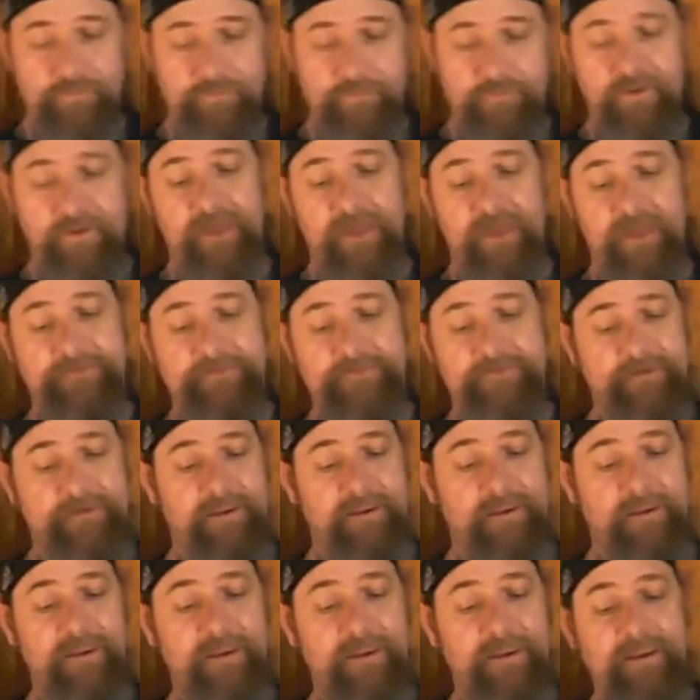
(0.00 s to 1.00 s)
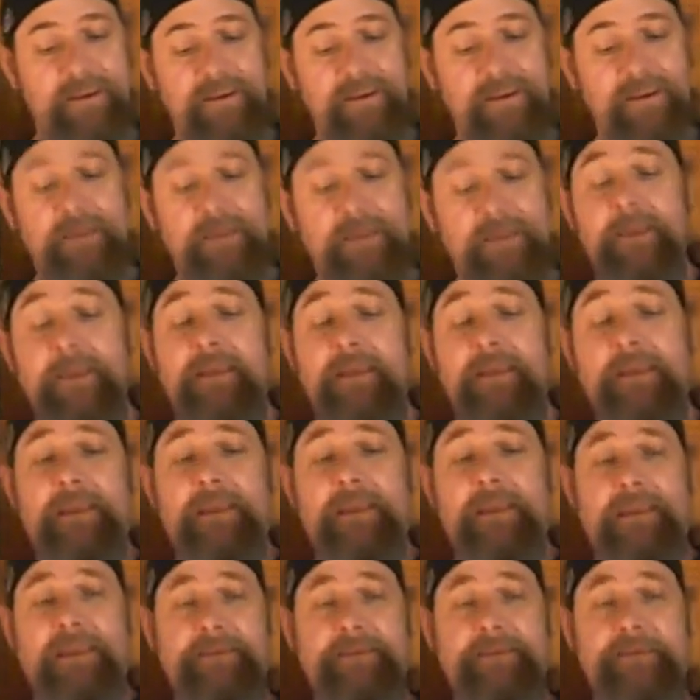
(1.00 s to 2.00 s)
Bonacci,
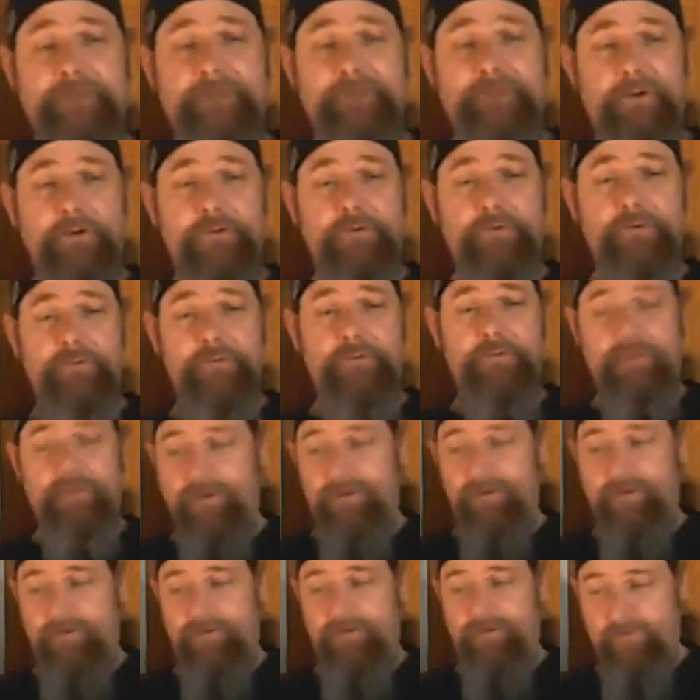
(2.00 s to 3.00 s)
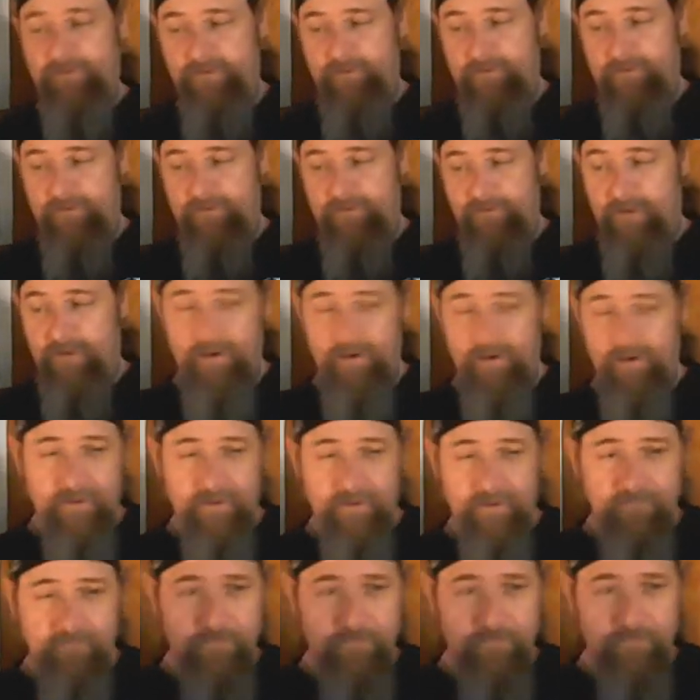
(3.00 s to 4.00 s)
he shows you that
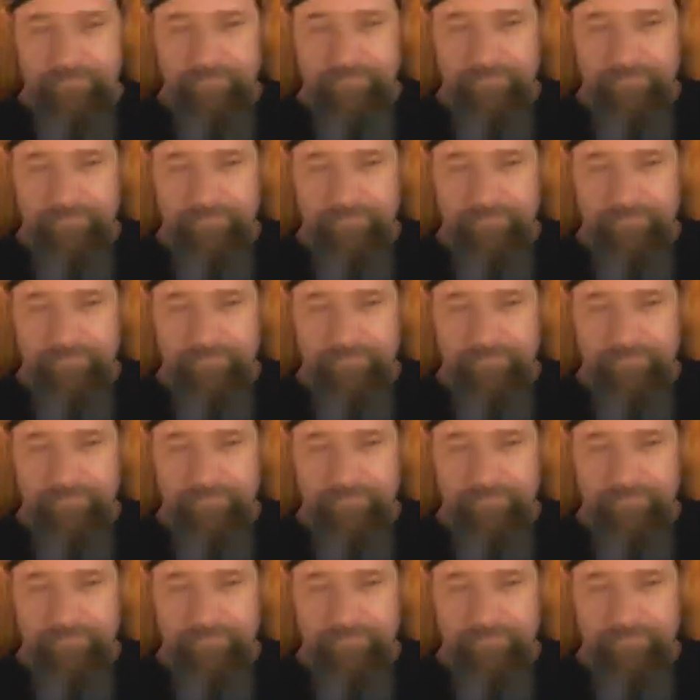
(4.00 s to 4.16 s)
9/11 was